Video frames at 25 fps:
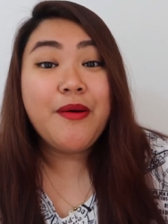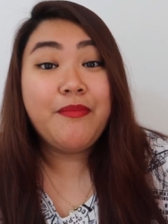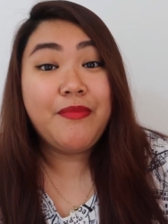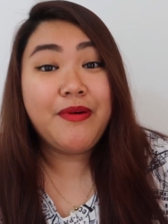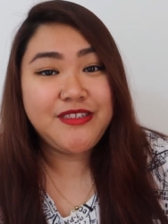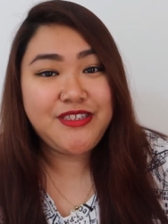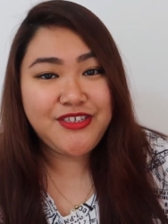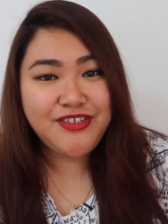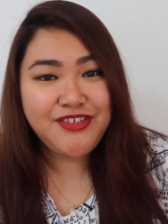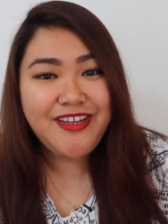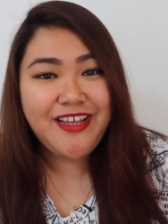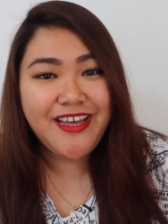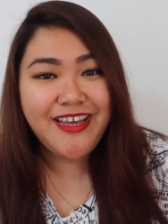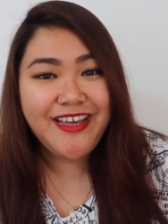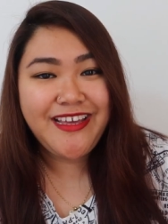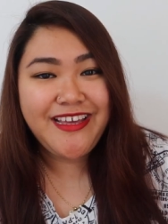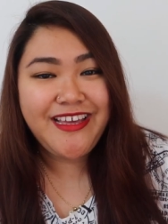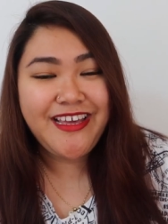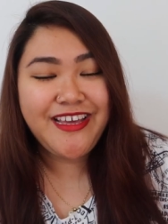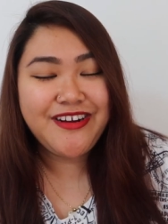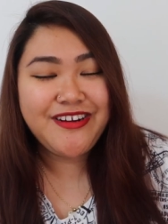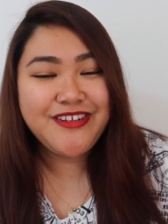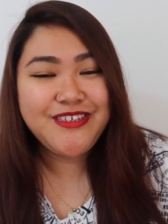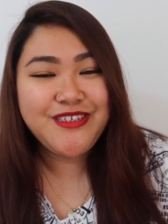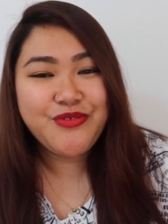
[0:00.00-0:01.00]
But today,
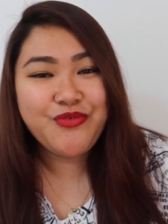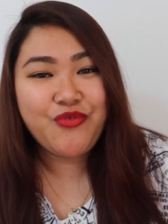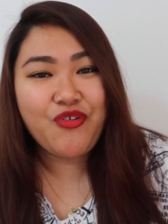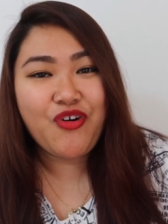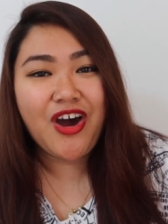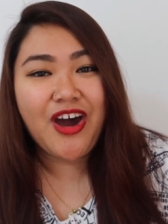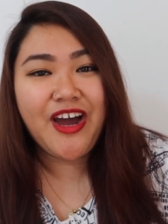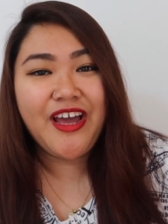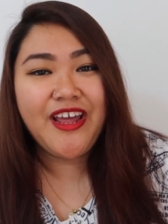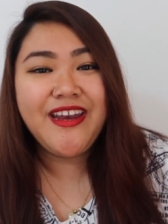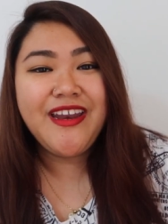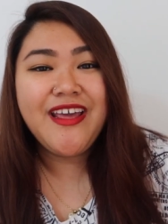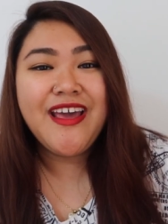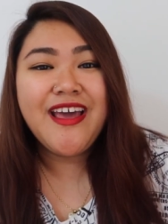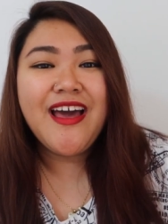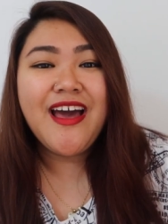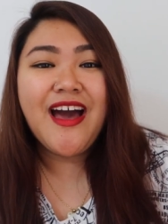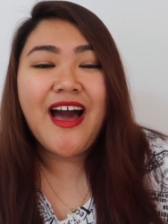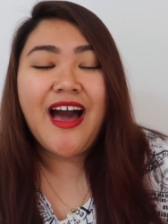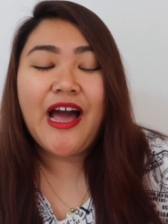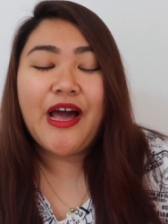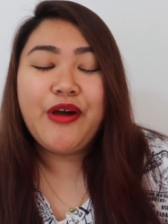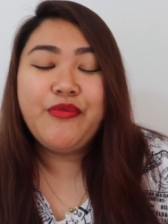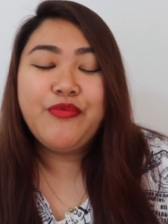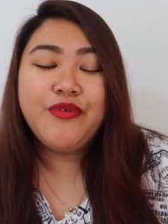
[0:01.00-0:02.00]
here's one.
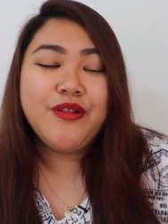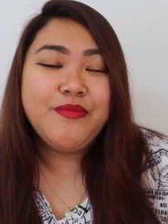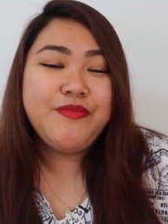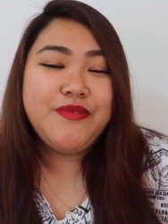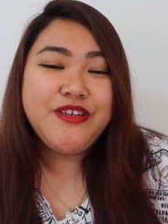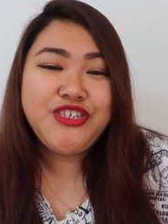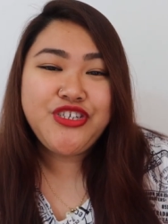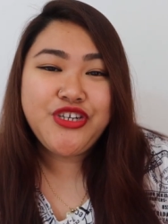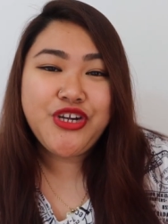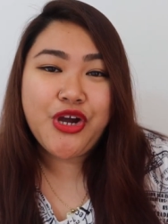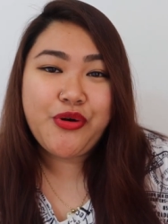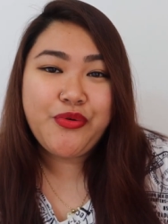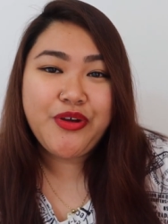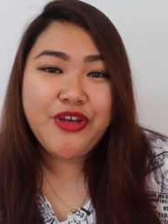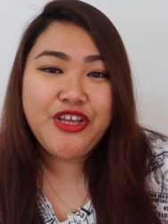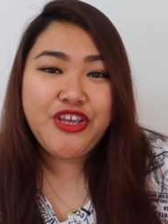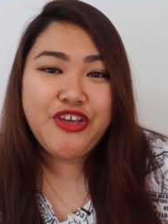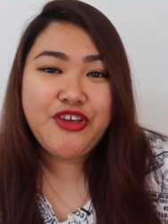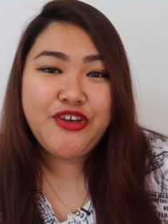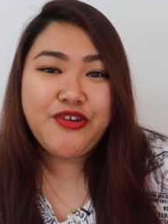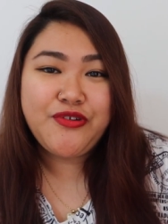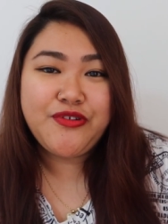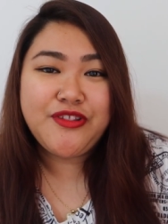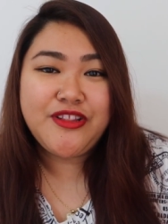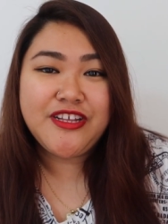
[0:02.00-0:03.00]
I will be showing
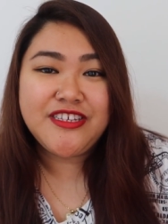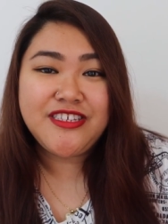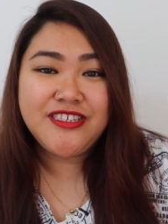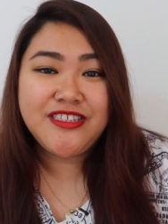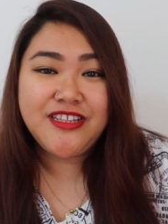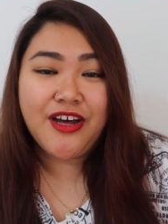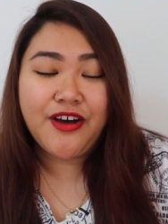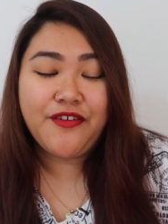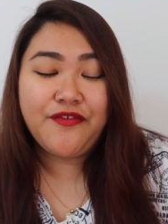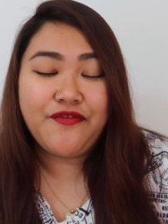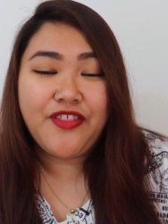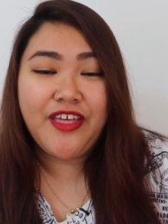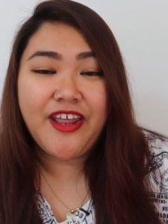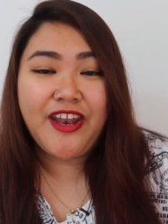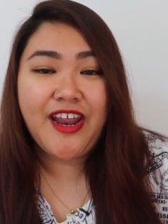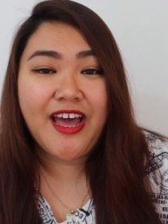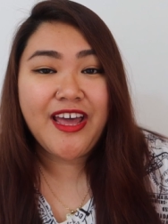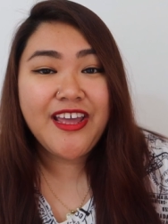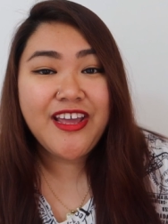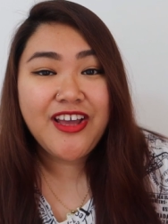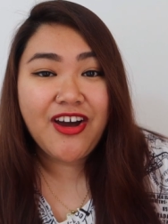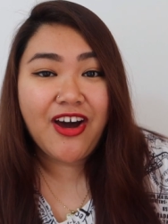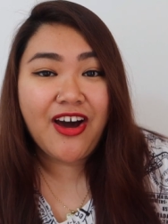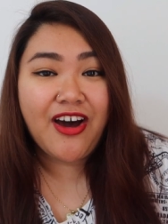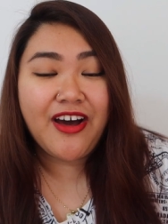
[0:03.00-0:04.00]
you the stuff that
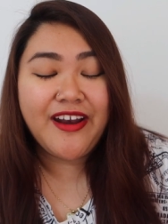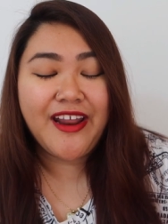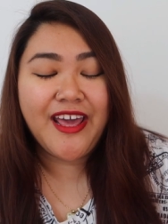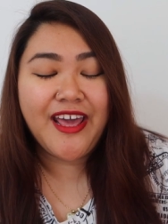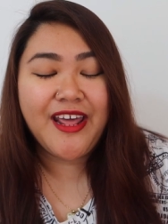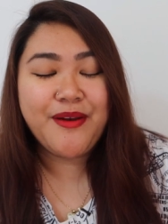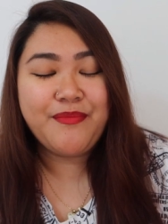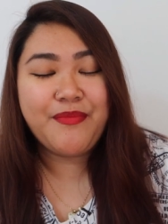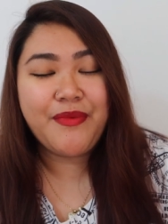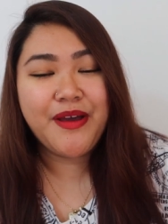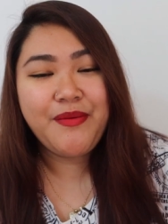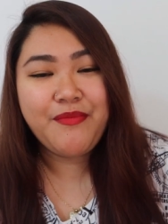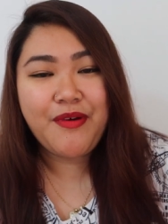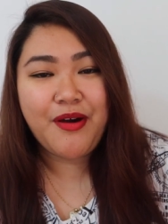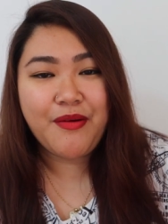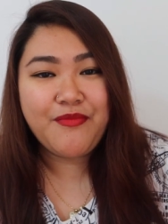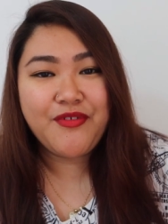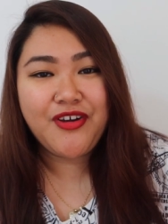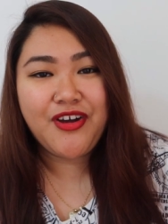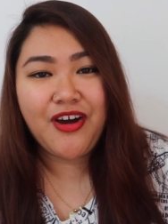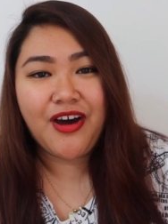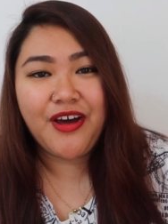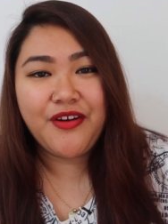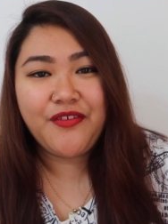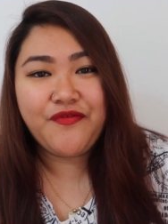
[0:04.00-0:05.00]
I got and my
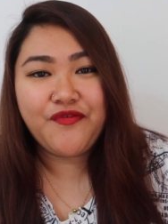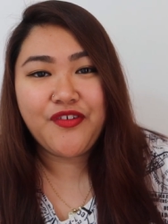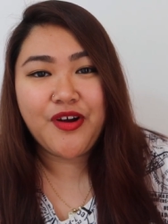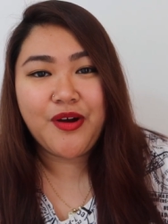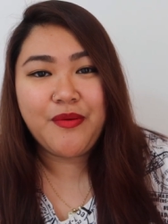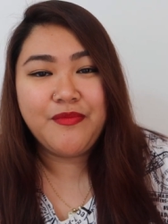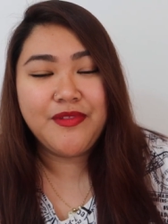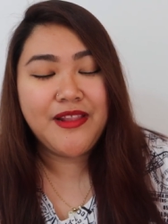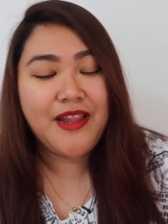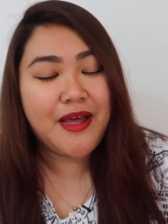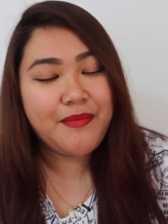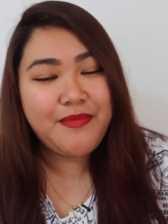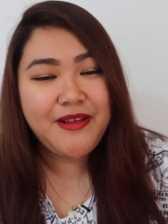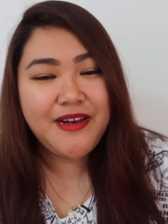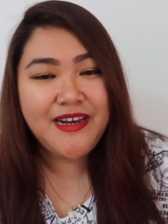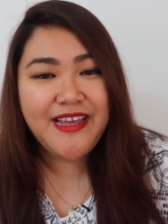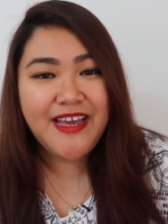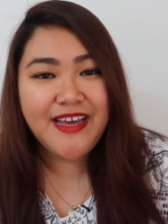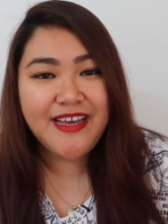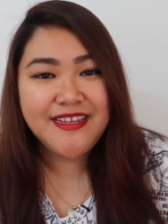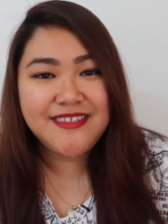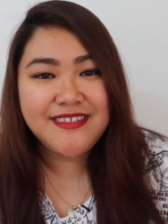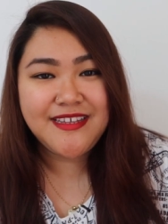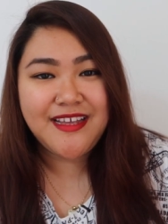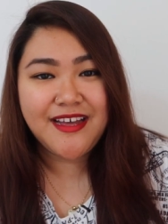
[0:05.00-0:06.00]
mom got from La
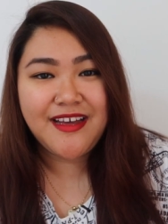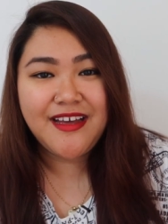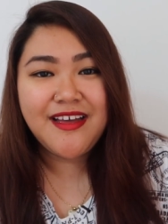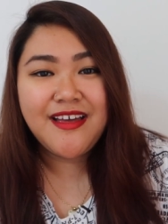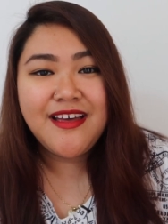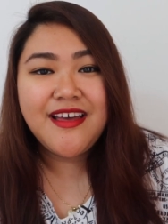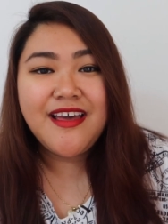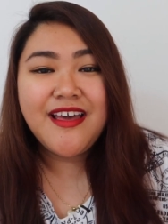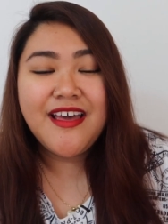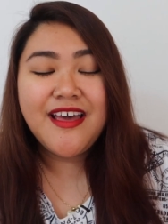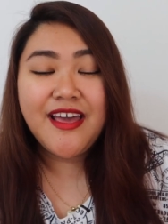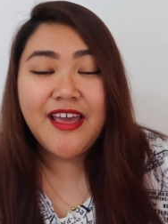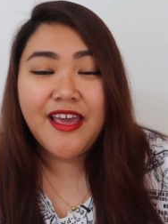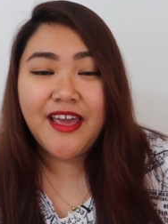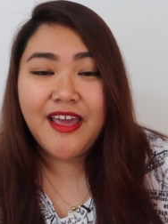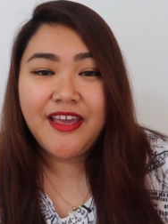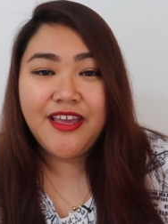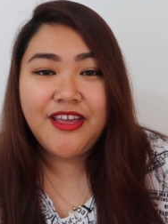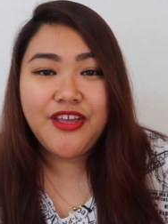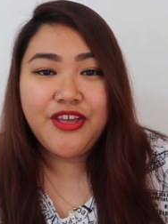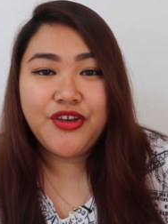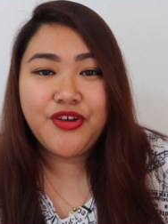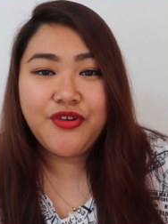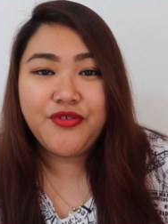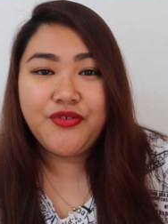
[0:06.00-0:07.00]
Belleza
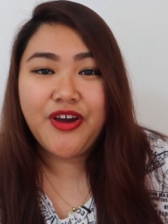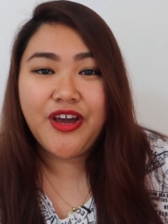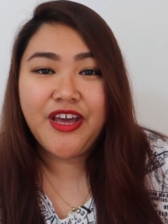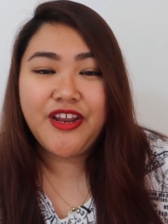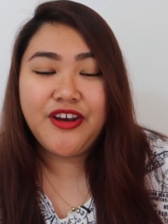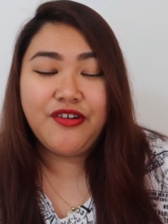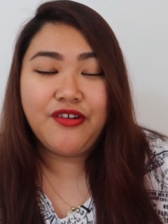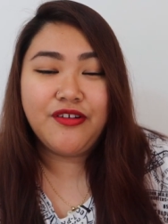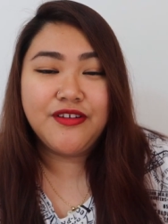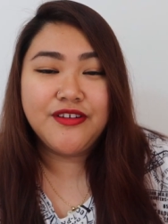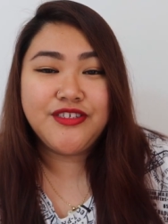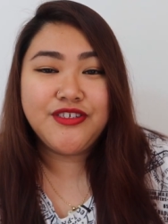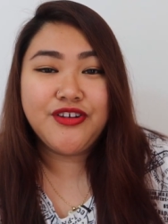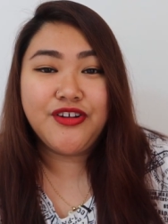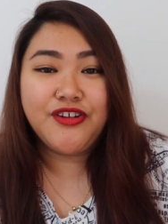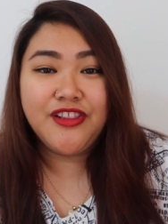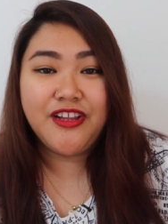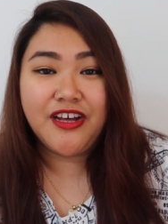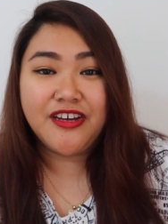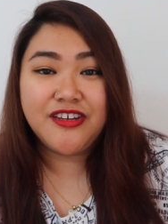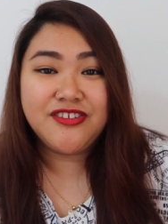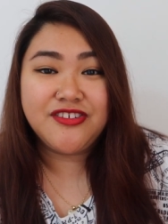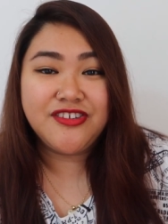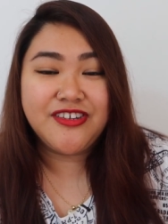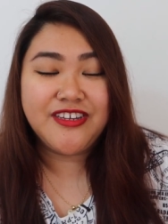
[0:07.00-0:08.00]
AU and also
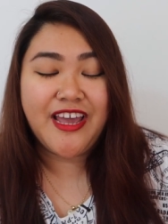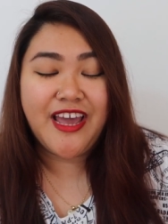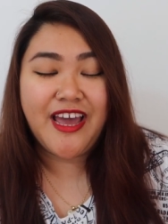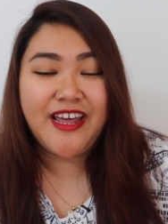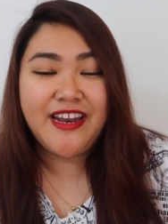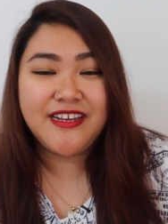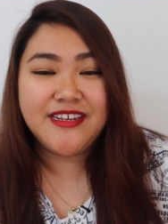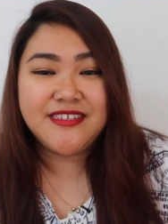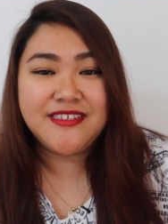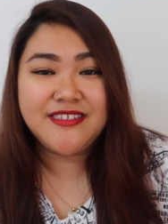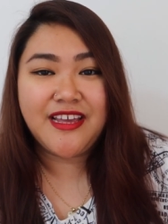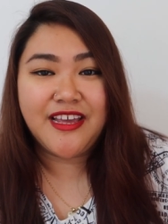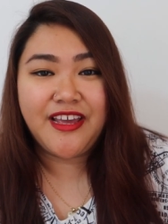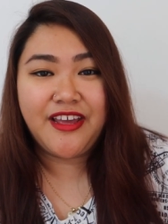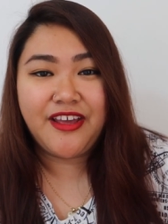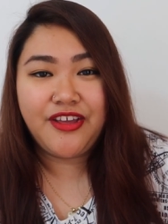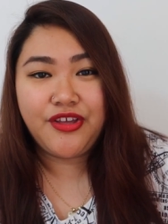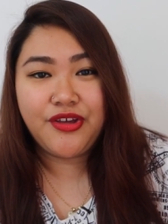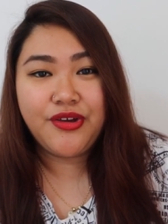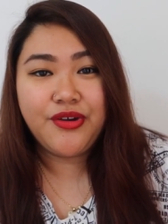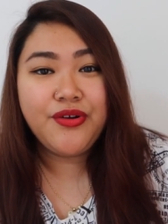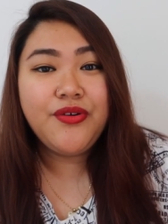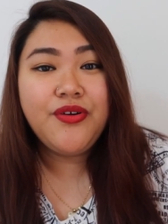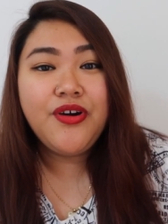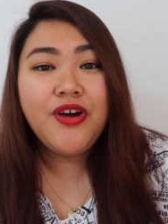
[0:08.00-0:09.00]
Lux Organics
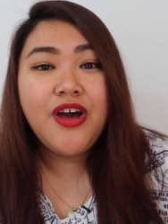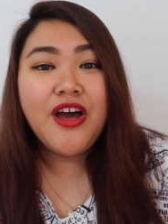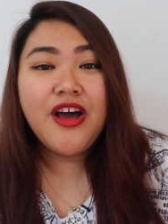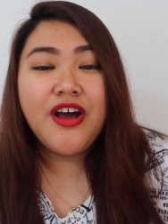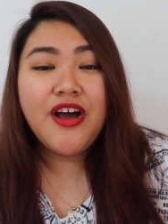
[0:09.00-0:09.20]
AU.